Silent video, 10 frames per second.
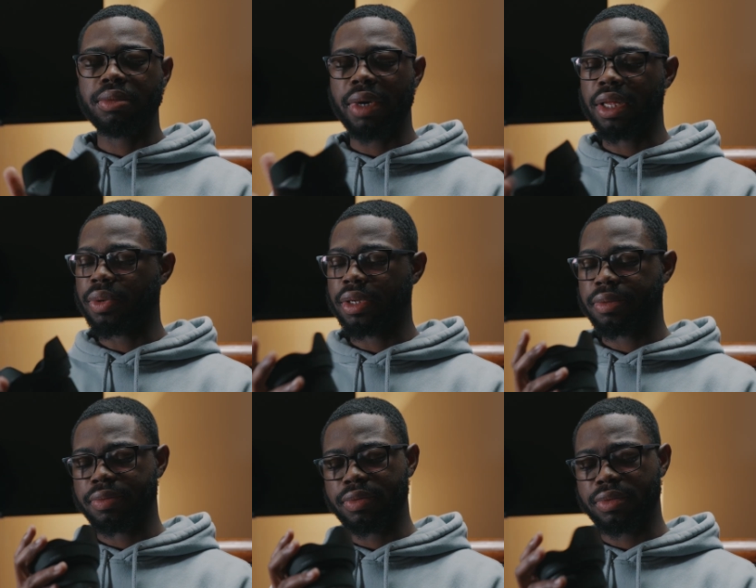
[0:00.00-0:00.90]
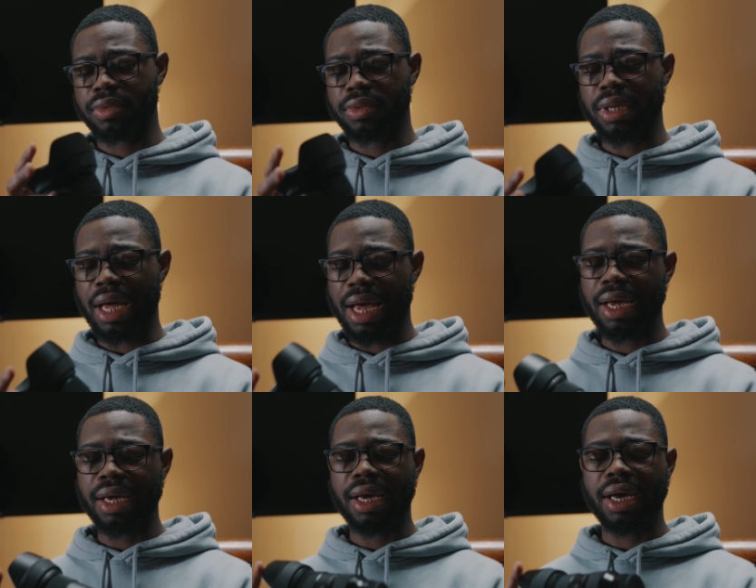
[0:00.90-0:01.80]
By the way,
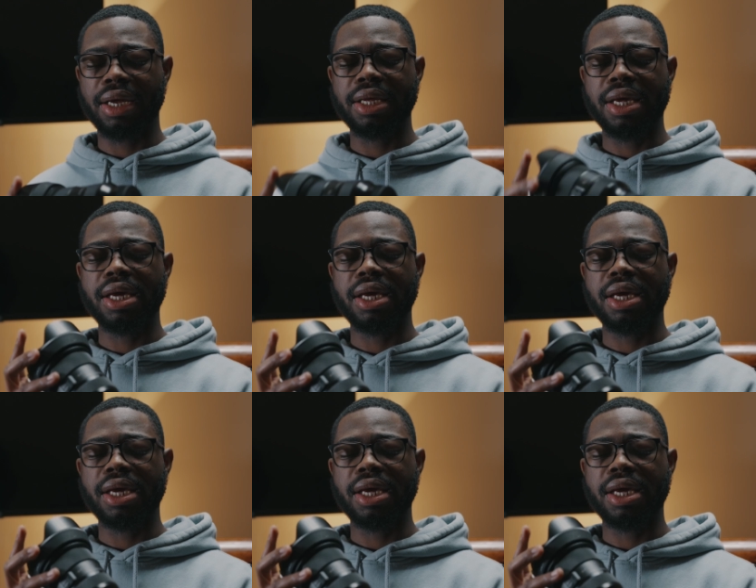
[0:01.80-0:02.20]
I had